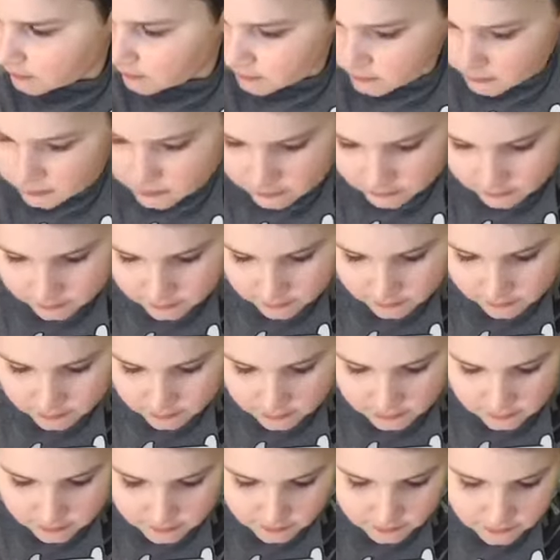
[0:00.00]

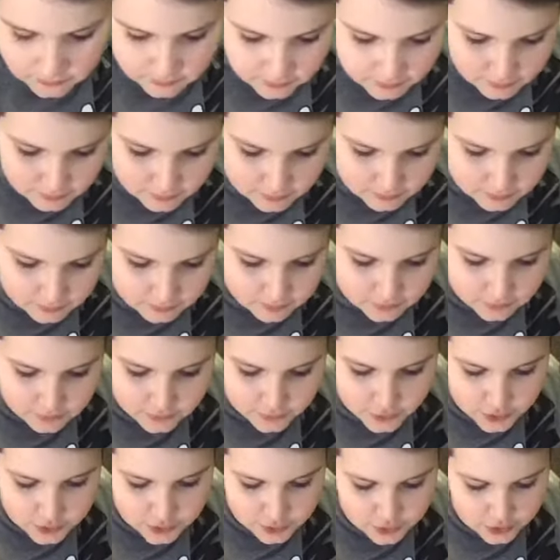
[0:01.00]

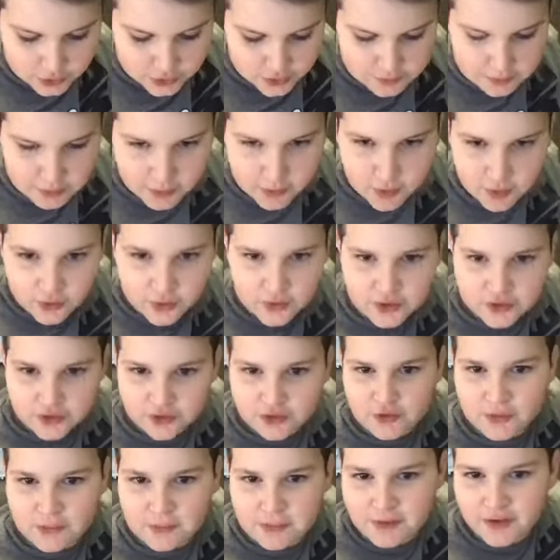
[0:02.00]
You can just put
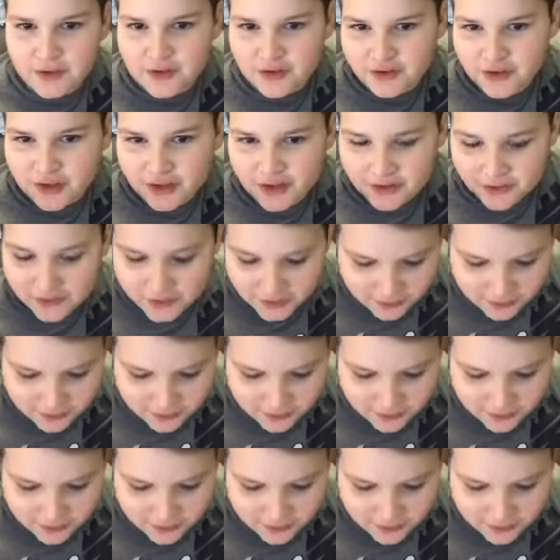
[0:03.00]
this up instead.